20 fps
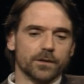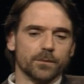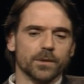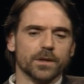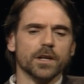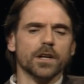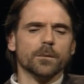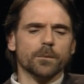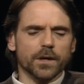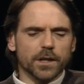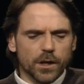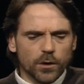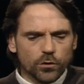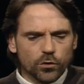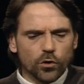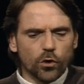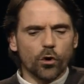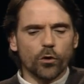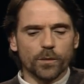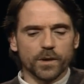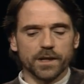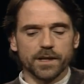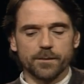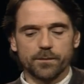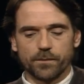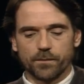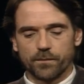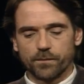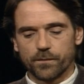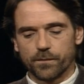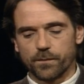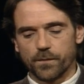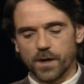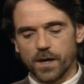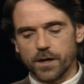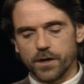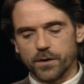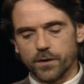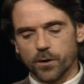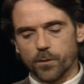But no, normally,
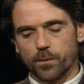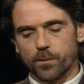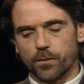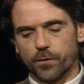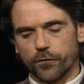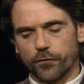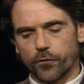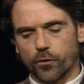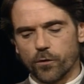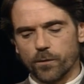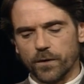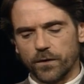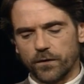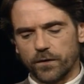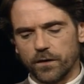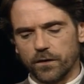you know, film